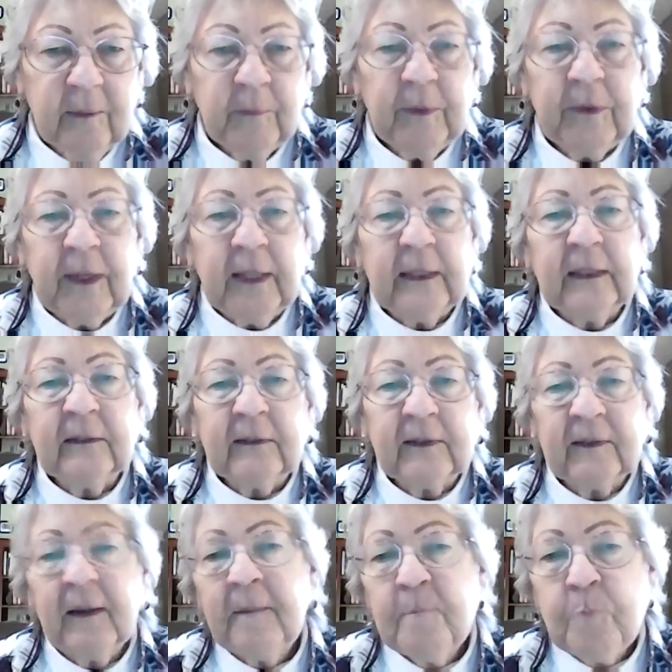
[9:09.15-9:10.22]
But then at
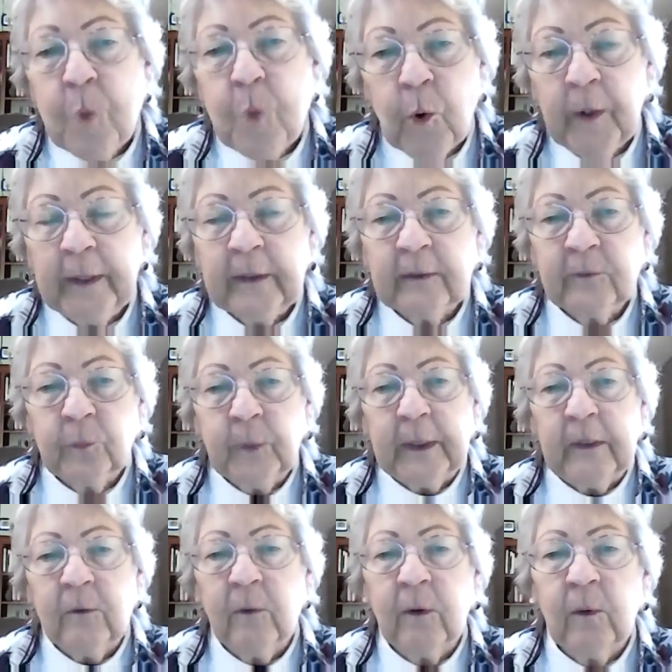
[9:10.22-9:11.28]
some point, as
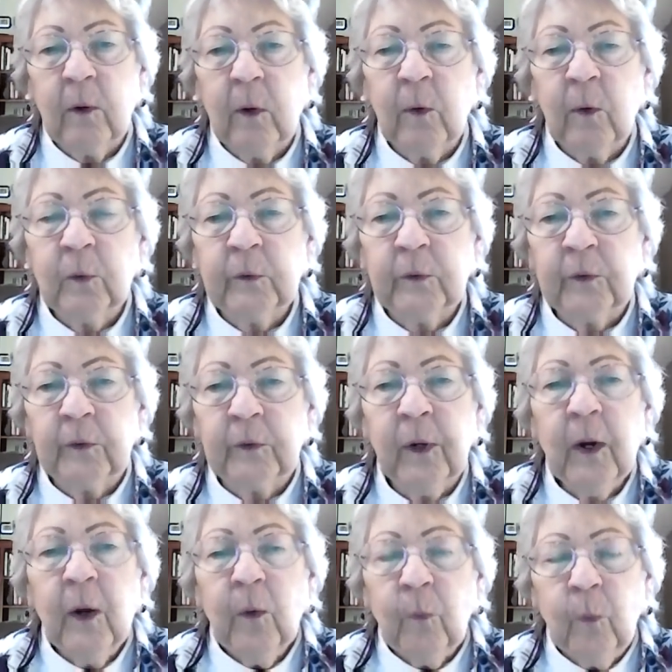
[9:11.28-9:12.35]
we grow older,
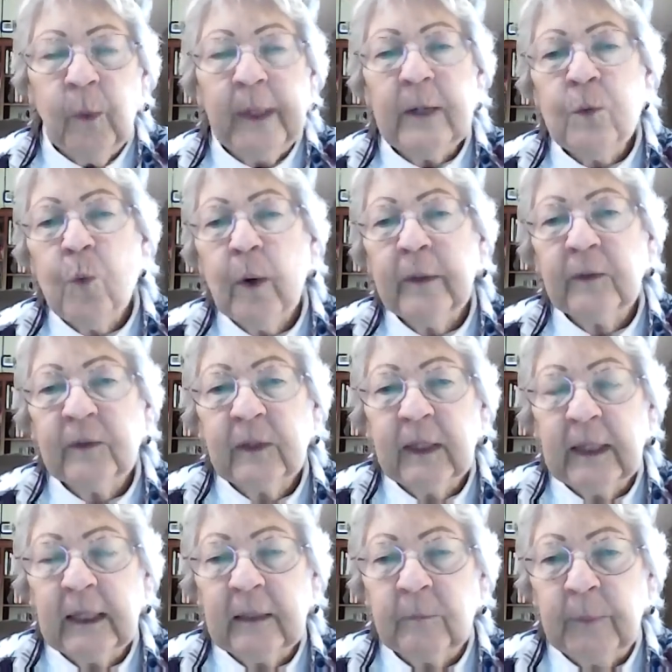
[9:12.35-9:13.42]
we once
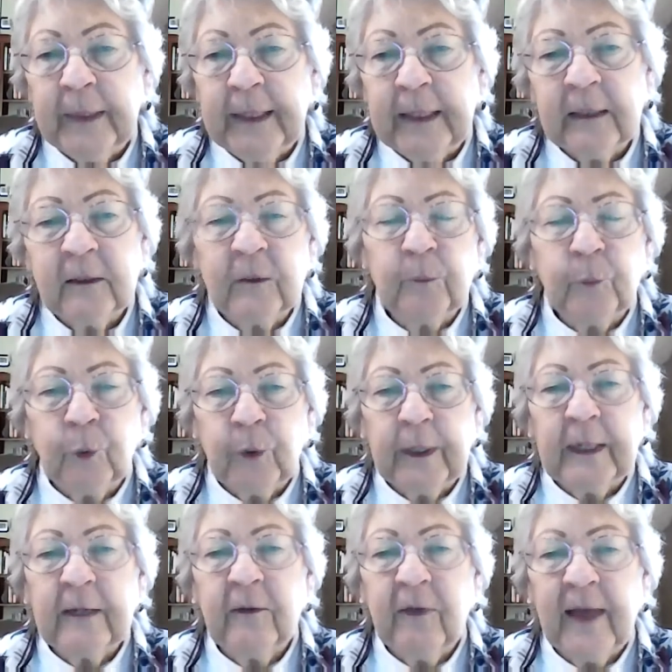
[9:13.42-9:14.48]
again begin to
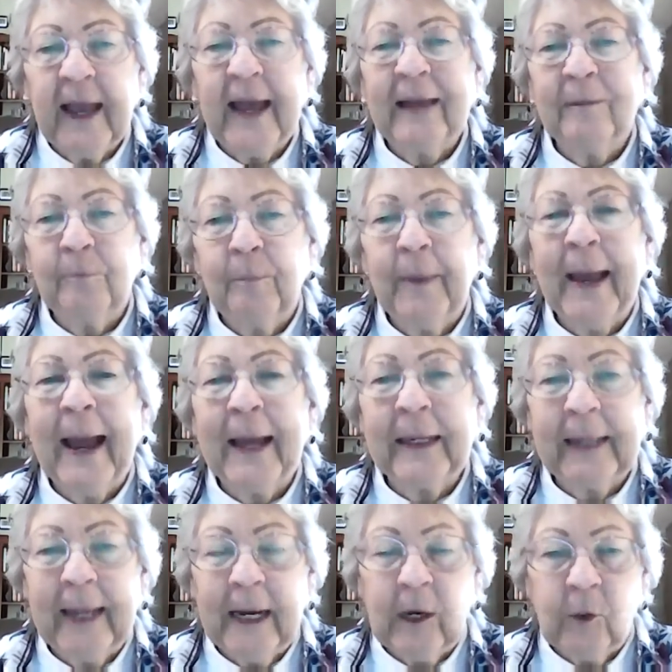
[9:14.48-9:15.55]
bring that back
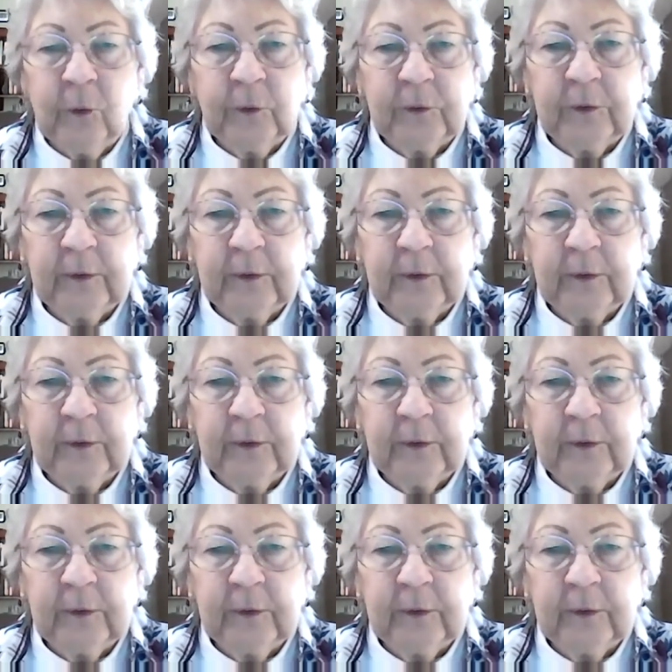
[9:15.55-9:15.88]
out.